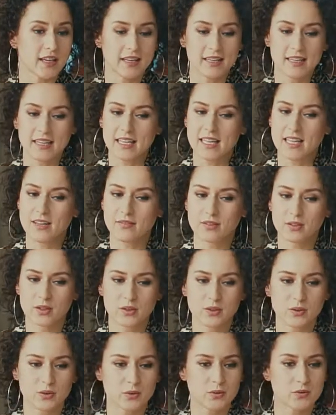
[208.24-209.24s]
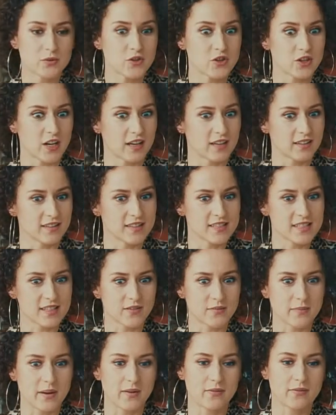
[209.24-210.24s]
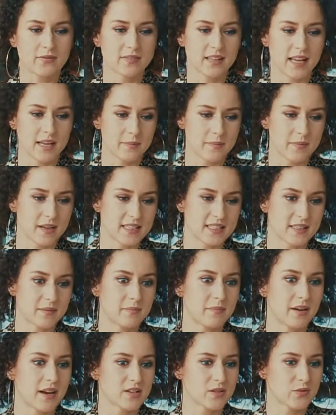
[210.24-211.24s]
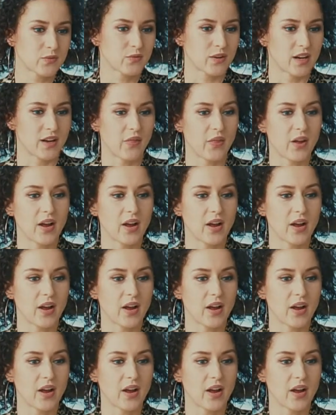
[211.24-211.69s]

he even grew jealous of my flatmate and best friend,